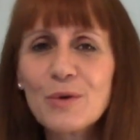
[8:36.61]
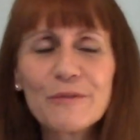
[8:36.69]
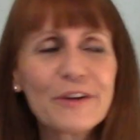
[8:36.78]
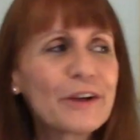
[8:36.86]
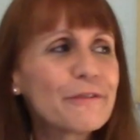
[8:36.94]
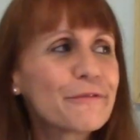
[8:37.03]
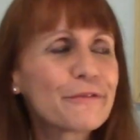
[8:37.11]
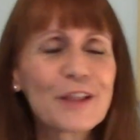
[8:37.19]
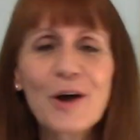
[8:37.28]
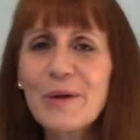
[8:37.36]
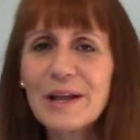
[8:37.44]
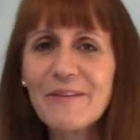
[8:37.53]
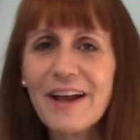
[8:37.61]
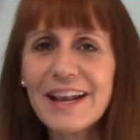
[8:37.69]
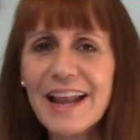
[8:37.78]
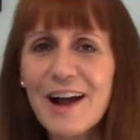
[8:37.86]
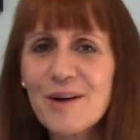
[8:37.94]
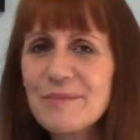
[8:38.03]
We're very flowing right
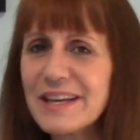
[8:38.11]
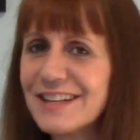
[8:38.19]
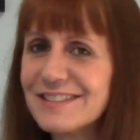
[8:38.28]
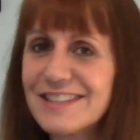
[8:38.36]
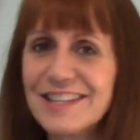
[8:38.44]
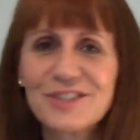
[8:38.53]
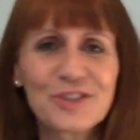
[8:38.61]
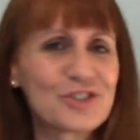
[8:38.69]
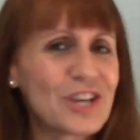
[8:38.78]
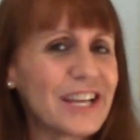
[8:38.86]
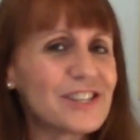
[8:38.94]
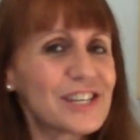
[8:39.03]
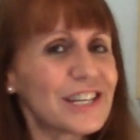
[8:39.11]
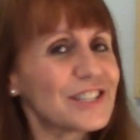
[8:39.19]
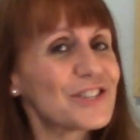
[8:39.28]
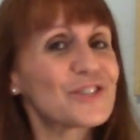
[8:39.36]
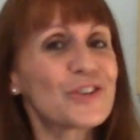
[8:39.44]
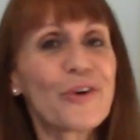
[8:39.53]
now because things are changing
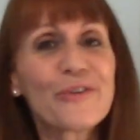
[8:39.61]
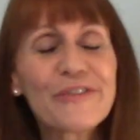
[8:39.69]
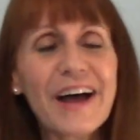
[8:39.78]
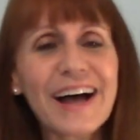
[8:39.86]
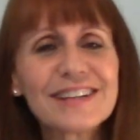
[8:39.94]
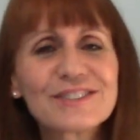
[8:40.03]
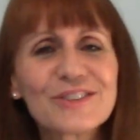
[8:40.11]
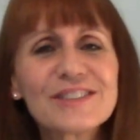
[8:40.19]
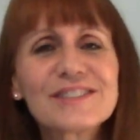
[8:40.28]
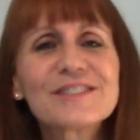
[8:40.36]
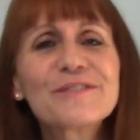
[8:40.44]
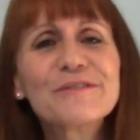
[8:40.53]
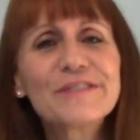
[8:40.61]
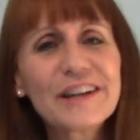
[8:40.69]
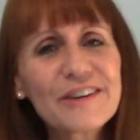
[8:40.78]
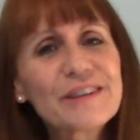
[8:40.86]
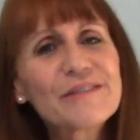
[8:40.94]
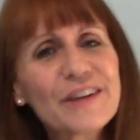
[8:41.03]
so fast. So this is a
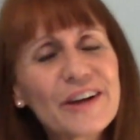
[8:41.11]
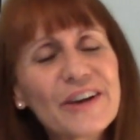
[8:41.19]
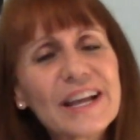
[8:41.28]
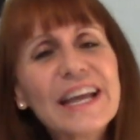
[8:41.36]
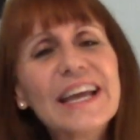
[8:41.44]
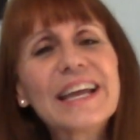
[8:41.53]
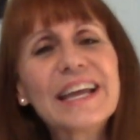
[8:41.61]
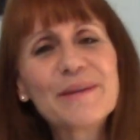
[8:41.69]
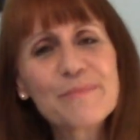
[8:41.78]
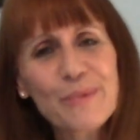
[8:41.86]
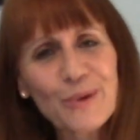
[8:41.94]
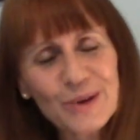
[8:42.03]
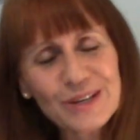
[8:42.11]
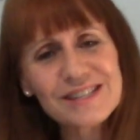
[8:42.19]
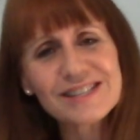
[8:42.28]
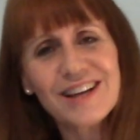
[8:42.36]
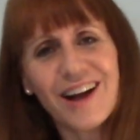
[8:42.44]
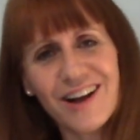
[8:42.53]
very, very
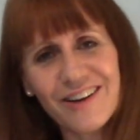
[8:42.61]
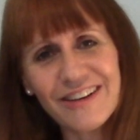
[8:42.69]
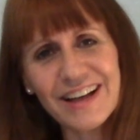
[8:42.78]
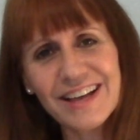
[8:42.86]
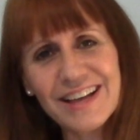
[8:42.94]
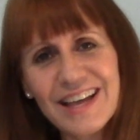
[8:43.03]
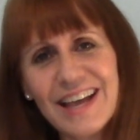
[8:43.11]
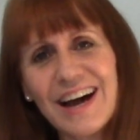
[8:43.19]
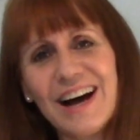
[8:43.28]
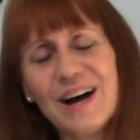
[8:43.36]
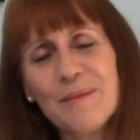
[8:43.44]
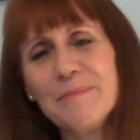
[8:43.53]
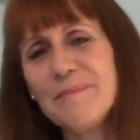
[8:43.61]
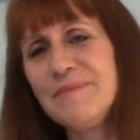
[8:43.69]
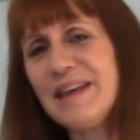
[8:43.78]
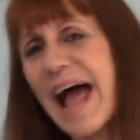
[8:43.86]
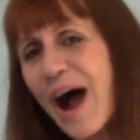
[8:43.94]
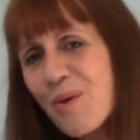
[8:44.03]
important chakra
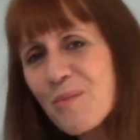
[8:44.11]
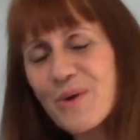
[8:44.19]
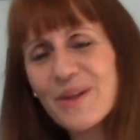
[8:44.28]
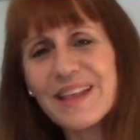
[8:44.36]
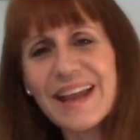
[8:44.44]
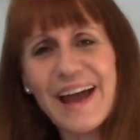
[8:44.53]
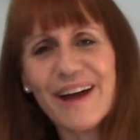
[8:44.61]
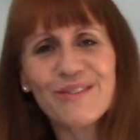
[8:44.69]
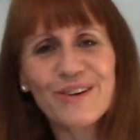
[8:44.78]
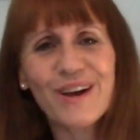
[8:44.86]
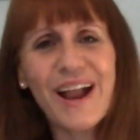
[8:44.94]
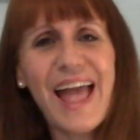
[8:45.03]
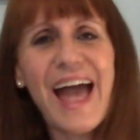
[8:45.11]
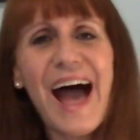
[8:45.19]
now more than ever.